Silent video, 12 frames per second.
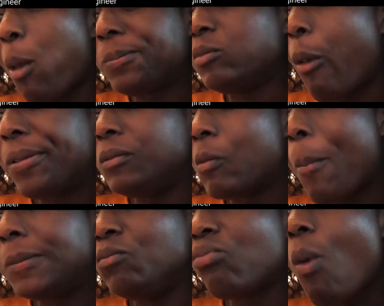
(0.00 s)
you might
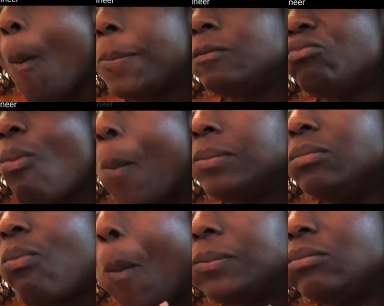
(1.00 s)
be a little bit confused